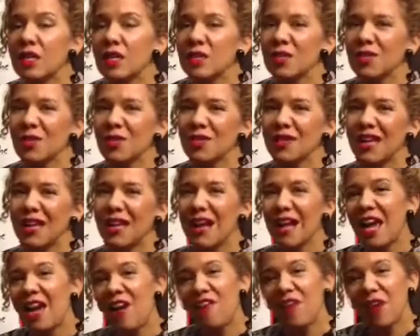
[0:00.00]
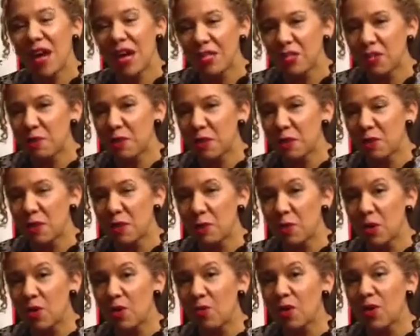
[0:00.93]
So that F had to be
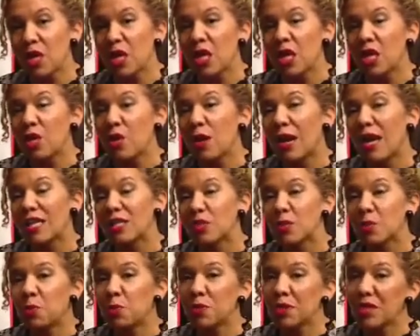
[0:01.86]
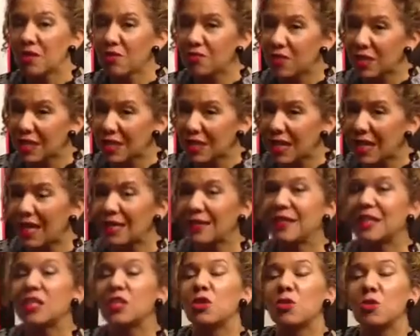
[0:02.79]
removed, you had to put a V,
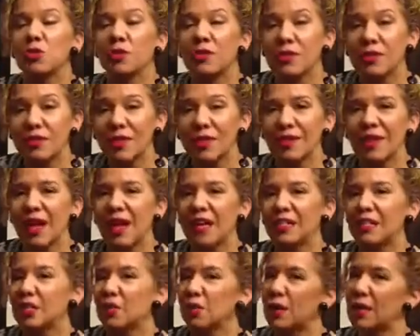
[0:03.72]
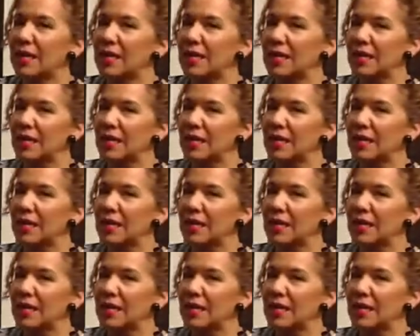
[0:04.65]
and then you still had to add